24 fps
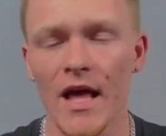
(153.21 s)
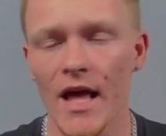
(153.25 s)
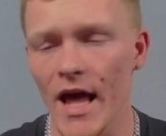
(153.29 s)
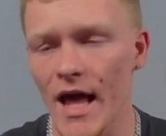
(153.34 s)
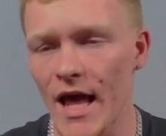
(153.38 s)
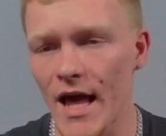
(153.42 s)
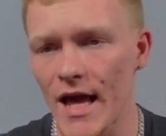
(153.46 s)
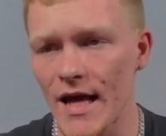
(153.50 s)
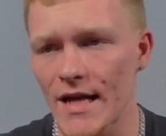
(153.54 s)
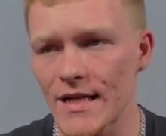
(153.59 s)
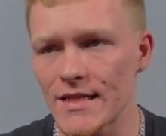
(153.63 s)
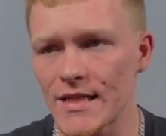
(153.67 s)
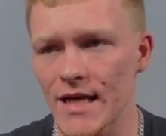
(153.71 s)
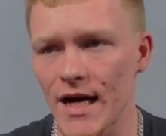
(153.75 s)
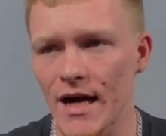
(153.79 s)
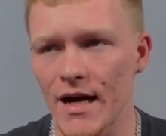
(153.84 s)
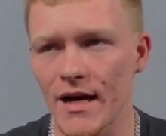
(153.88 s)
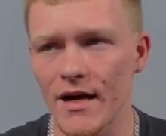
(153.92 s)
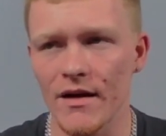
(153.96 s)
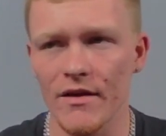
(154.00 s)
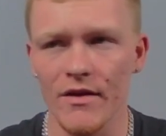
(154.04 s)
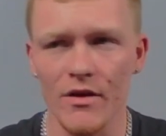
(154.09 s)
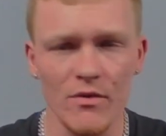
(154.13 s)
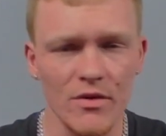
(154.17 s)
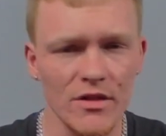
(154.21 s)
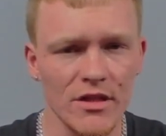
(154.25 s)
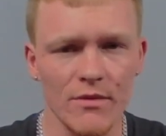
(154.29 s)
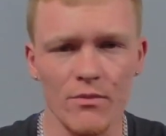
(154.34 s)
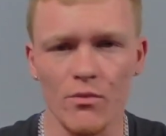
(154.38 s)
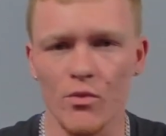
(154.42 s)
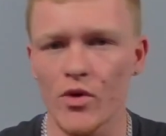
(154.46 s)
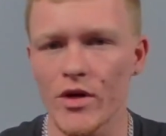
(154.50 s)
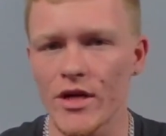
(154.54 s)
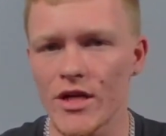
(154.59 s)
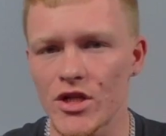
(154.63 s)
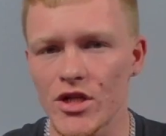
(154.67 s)
And uh, there was
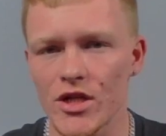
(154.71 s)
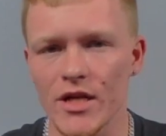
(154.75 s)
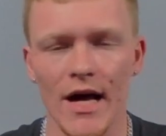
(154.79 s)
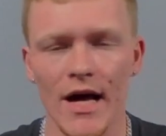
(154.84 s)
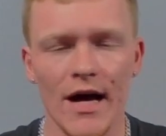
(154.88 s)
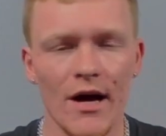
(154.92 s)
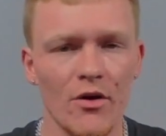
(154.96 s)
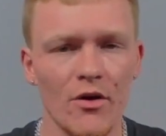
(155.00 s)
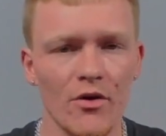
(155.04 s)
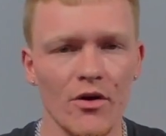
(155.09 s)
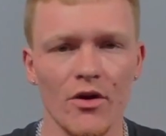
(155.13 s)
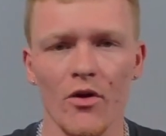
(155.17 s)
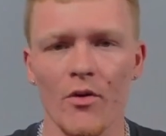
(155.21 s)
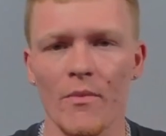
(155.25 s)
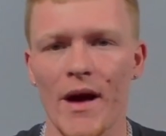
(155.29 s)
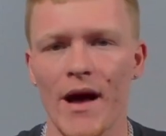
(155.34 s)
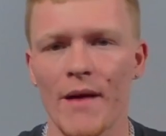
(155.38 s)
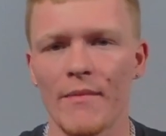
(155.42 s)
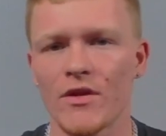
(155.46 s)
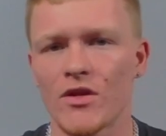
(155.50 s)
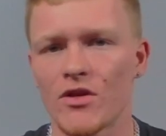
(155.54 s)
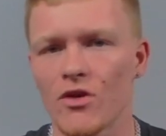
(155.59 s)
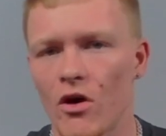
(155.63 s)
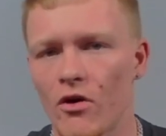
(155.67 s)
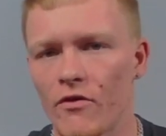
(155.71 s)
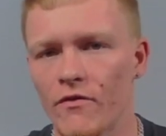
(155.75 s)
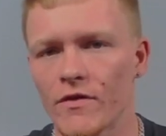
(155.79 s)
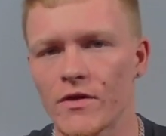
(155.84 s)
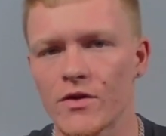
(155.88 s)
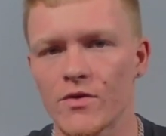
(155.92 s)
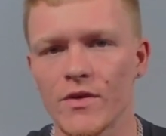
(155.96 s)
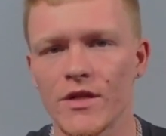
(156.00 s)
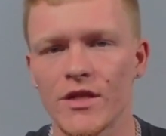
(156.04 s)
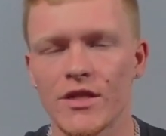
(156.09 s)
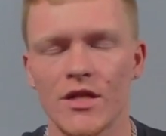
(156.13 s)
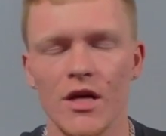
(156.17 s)
some reaching out. You know, the Miami Dolphins
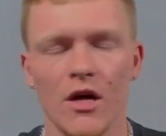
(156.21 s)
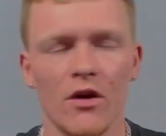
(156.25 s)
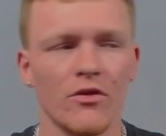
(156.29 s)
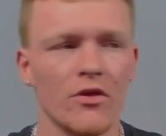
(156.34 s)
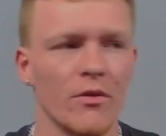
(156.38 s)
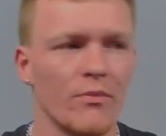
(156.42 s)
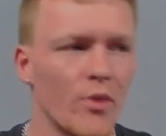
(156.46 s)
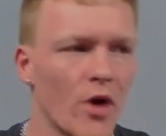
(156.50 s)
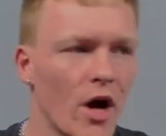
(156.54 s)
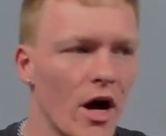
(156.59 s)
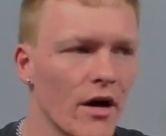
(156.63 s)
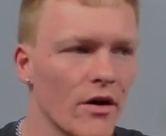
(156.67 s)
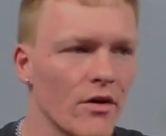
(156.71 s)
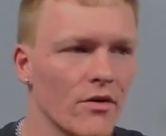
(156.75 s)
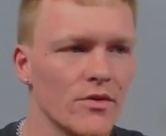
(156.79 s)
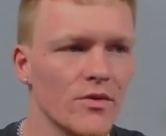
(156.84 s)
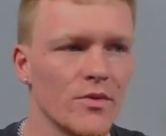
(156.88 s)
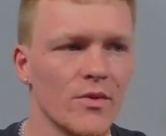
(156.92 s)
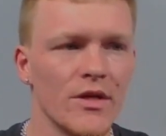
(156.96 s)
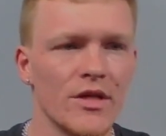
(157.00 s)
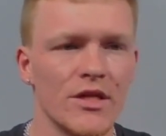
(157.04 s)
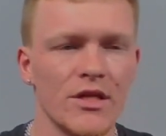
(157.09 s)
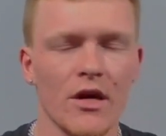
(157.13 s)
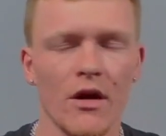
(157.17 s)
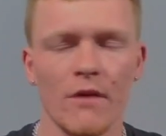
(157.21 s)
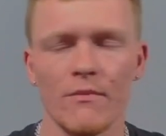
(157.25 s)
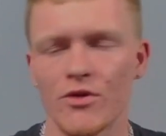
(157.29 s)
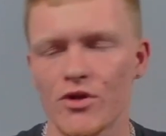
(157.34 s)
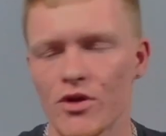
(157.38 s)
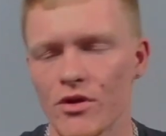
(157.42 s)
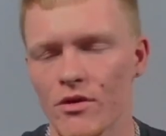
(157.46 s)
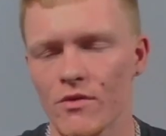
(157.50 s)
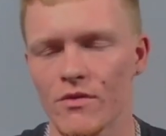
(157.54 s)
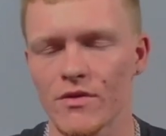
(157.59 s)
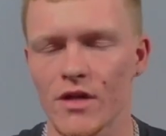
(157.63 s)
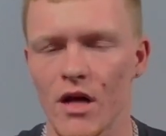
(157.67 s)
reached out. The Broncos reached out. I'm
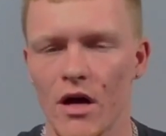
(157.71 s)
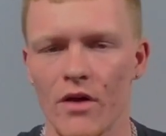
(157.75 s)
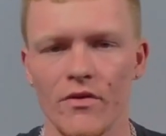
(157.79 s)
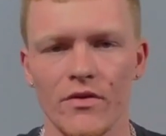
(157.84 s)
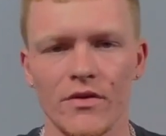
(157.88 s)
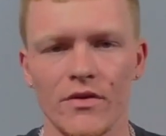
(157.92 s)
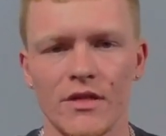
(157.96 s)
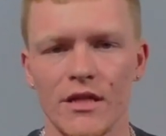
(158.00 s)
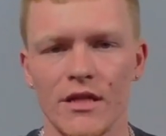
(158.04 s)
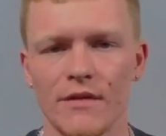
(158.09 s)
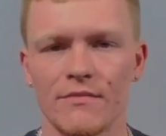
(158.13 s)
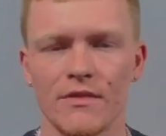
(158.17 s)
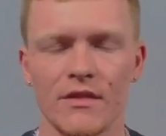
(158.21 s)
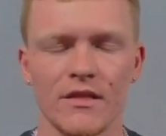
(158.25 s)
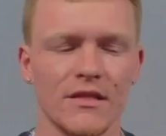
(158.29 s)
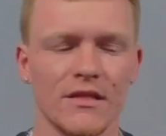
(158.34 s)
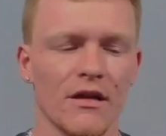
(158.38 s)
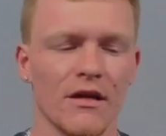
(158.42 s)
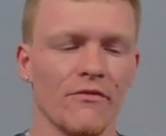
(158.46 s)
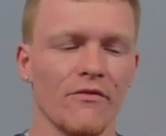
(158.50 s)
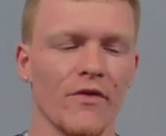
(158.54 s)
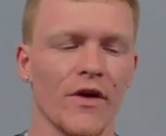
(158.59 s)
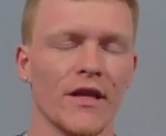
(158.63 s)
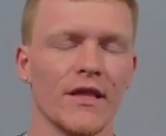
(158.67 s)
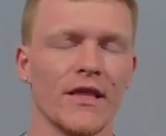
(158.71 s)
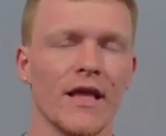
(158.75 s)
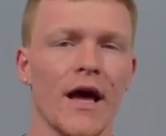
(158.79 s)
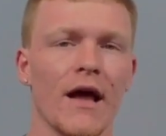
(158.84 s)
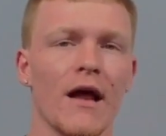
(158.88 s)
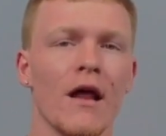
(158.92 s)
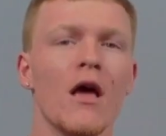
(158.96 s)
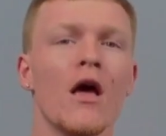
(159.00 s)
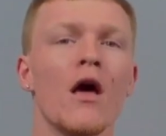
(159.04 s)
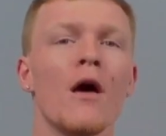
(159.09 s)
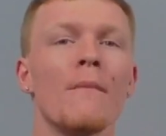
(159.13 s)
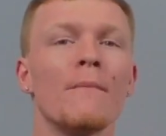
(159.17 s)
sure there was other teams and stuff like
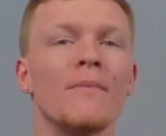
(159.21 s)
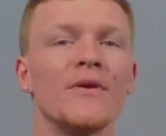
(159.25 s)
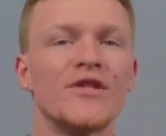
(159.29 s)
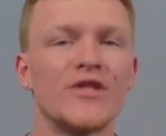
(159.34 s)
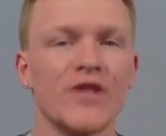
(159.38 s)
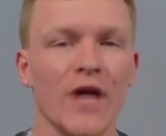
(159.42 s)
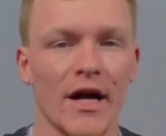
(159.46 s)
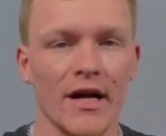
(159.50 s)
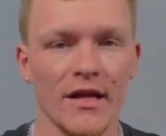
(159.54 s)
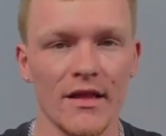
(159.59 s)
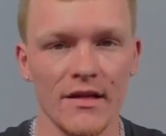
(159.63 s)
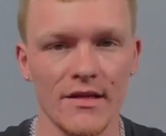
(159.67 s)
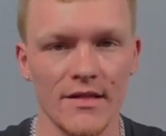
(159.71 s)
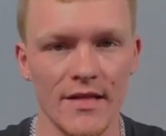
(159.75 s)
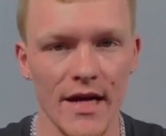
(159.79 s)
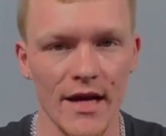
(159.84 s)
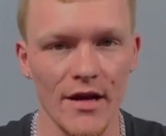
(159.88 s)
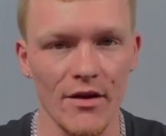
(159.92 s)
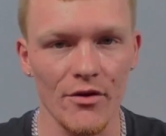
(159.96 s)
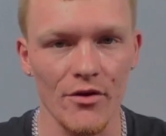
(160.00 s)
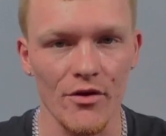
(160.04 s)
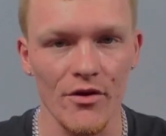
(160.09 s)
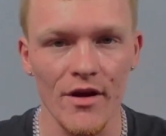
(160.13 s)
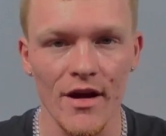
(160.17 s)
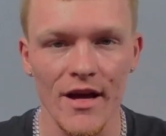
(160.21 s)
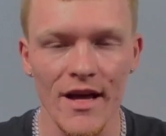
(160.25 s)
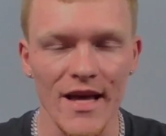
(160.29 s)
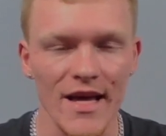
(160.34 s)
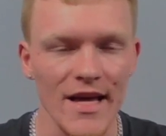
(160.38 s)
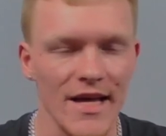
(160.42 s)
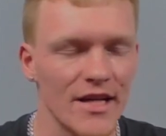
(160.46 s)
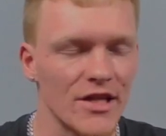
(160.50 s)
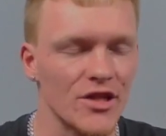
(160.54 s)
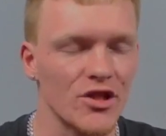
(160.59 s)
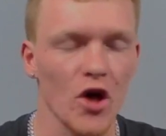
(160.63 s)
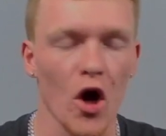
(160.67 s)
that. But Jonathan Taylor
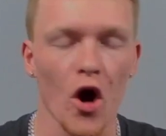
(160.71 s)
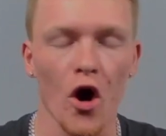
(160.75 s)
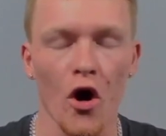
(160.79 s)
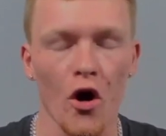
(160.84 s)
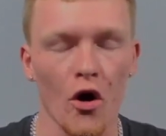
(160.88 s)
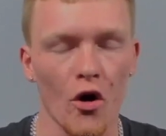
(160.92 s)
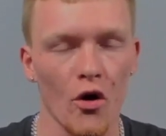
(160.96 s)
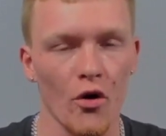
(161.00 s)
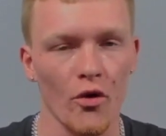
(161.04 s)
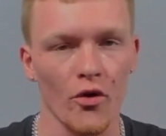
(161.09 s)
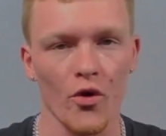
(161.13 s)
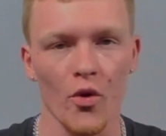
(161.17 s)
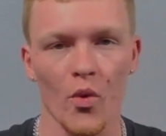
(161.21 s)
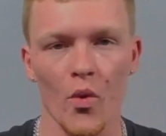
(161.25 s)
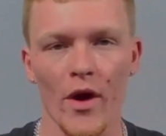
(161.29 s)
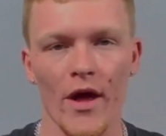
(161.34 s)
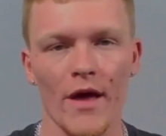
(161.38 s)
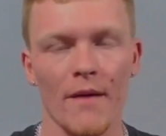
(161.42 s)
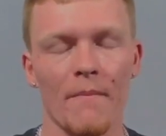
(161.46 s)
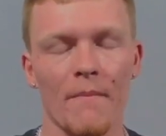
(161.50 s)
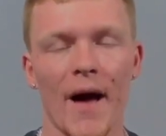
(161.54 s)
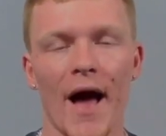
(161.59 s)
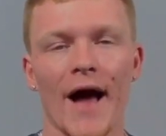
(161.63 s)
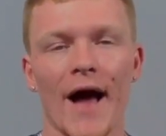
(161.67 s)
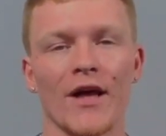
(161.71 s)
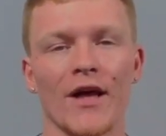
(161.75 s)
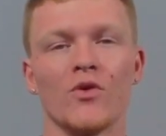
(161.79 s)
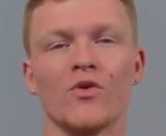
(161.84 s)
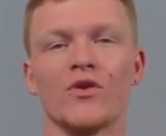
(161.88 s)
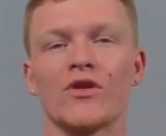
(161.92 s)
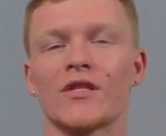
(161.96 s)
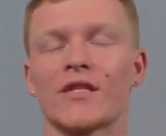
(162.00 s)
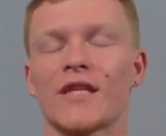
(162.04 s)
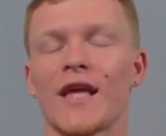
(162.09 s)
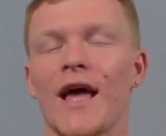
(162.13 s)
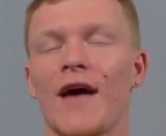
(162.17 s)
is all the way back. You
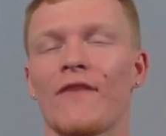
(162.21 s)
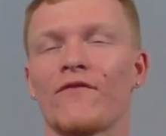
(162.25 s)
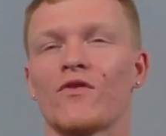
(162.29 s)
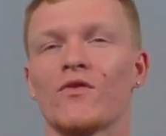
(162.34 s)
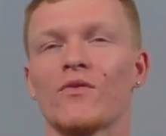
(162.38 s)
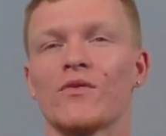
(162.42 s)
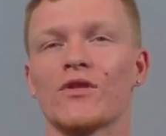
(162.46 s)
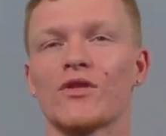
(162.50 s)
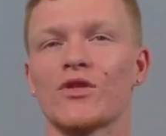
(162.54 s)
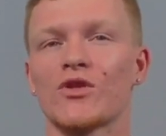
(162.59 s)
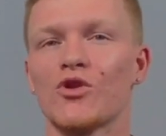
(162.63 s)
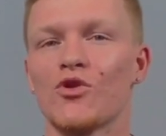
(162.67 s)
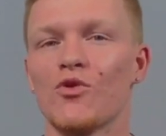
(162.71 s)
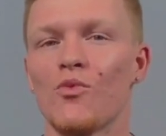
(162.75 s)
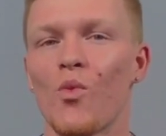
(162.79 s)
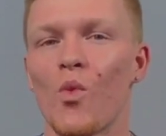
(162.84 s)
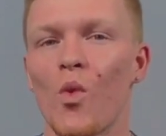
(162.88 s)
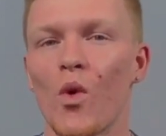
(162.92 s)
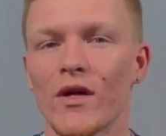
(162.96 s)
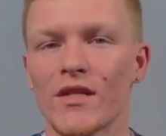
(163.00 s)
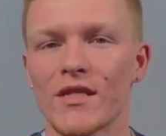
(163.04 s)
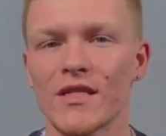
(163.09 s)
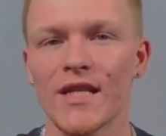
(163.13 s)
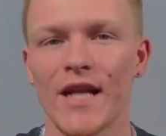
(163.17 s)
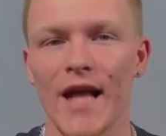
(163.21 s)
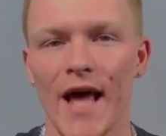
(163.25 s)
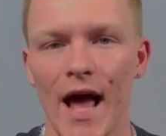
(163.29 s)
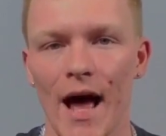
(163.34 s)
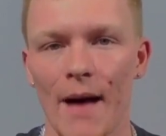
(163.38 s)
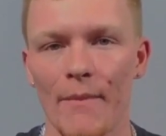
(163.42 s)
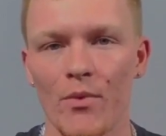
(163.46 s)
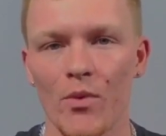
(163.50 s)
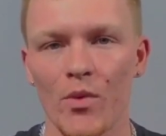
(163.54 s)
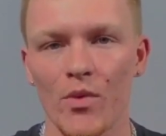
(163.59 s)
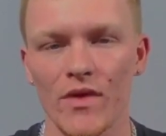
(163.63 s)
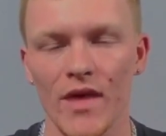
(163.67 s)
just have to assume what's going to
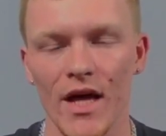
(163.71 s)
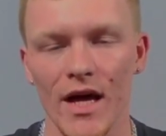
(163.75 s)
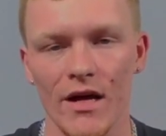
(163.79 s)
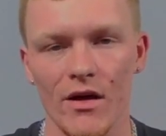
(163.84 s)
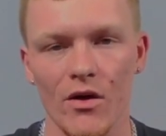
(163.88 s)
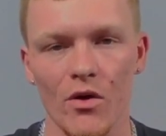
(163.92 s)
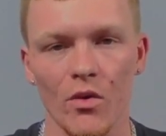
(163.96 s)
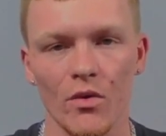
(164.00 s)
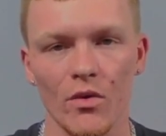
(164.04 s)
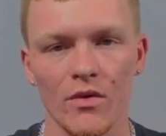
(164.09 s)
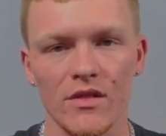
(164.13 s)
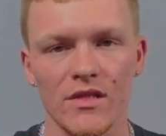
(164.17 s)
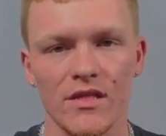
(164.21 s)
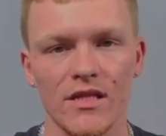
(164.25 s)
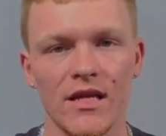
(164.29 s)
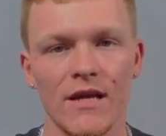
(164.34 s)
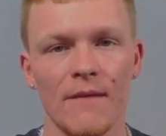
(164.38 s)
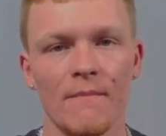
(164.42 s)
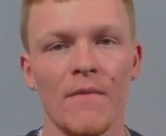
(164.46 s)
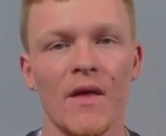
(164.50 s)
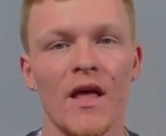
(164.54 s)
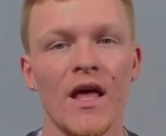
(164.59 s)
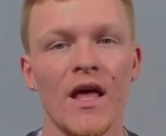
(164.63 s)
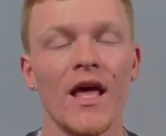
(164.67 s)
happen with that Colts team.